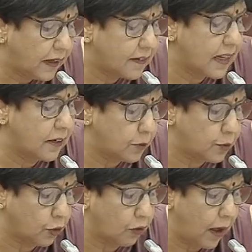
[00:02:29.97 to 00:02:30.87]
learners of the
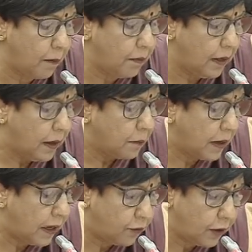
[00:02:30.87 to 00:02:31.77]
extended
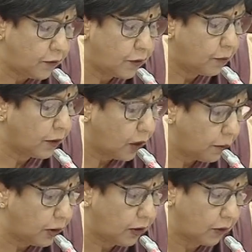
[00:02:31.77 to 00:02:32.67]
program benefit
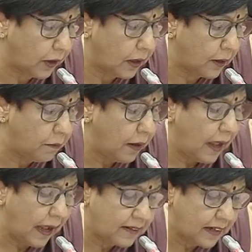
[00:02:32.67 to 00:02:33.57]
from the common
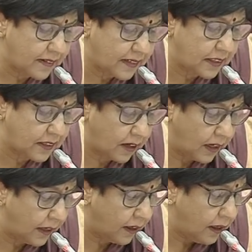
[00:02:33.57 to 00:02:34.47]
curriculum, as I
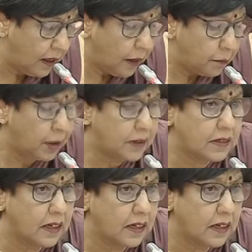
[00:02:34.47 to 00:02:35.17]
stated earlier,